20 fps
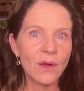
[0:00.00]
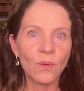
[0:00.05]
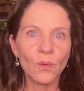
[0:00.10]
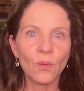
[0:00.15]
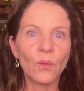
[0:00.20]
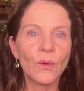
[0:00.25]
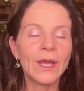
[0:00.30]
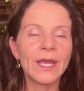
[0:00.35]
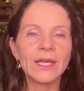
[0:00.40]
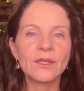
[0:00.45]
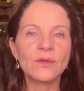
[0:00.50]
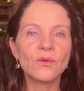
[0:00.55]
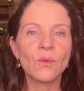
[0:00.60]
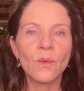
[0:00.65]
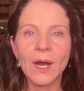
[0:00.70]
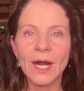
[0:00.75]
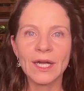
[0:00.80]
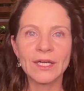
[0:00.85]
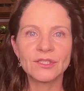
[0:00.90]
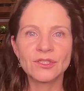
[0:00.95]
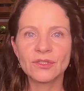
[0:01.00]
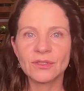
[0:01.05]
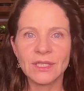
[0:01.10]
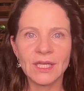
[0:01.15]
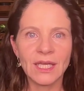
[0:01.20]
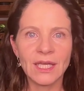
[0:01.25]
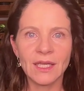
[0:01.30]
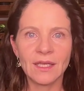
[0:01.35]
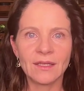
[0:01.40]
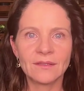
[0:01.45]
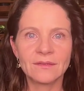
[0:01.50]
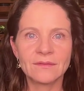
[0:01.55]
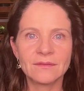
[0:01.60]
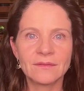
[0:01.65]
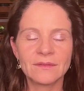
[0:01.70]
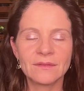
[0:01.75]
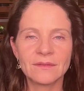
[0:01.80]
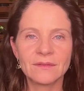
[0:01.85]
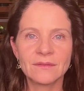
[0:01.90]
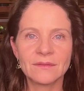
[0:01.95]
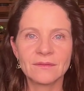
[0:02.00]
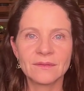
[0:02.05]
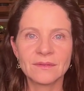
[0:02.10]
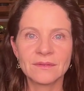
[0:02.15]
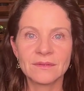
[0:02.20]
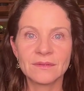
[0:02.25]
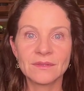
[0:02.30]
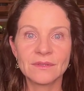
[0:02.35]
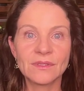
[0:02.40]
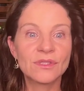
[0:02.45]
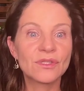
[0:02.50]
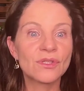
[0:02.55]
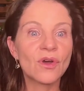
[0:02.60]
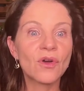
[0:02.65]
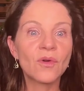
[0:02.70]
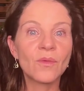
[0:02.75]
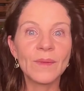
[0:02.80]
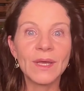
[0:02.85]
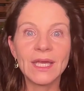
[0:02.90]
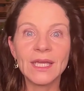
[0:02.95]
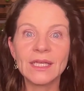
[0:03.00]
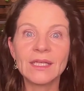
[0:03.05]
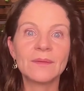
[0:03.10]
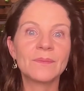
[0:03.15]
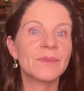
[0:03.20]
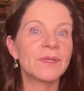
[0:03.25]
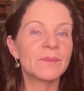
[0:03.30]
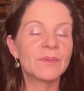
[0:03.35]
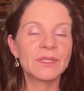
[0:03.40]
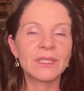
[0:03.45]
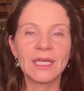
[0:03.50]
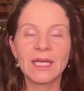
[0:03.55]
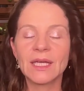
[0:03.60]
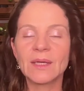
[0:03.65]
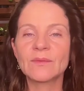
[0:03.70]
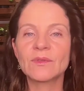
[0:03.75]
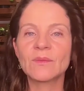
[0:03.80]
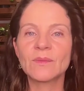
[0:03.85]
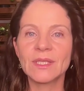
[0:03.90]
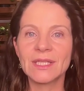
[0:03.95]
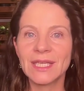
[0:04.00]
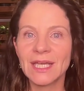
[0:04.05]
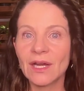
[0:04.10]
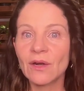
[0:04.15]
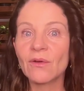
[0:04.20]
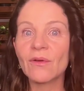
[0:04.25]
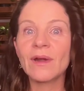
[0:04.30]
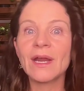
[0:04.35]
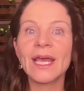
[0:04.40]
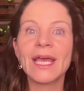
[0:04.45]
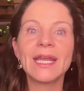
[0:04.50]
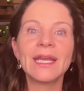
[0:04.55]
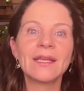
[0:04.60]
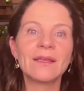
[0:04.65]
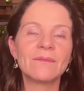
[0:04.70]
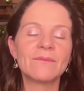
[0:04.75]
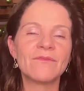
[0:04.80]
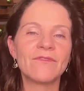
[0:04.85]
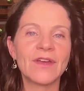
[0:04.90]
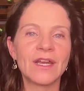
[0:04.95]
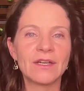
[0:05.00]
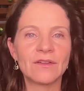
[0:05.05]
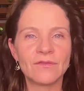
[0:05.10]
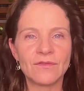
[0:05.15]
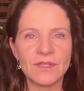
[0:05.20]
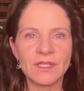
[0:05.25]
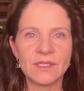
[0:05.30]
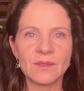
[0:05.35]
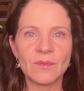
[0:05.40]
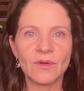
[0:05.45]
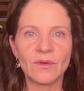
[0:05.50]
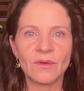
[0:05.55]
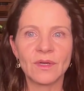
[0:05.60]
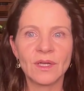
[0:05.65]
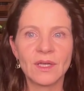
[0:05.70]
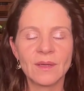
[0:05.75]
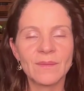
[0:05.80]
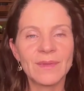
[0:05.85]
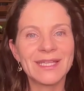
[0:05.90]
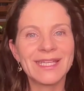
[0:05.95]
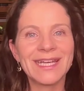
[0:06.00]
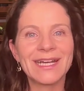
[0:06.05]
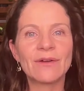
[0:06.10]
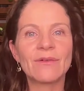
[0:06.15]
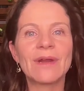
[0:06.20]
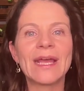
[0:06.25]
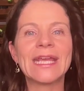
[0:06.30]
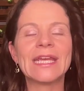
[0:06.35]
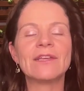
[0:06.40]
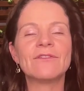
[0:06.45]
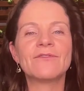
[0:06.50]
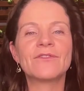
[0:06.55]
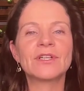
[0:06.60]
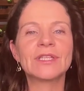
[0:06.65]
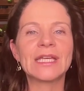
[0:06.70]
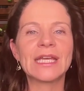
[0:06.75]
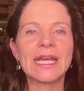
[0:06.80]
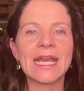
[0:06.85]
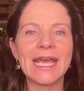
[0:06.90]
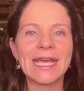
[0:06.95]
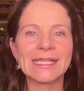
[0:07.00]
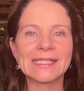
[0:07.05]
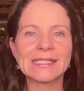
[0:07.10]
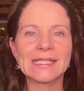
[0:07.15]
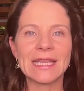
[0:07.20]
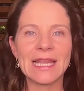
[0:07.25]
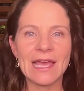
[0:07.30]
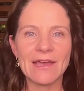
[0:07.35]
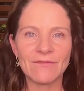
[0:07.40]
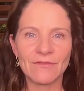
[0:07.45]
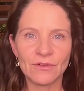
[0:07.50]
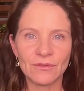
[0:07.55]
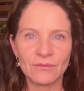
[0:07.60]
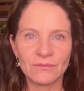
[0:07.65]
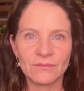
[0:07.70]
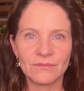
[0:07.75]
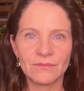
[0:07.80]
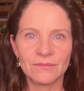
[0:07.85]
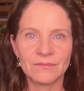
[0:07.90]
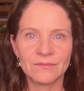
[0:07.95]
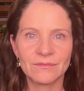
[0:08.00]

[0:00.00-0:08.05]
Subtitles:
where you are today, so many people that come to me, they are already very visible, but they are ready for the next level.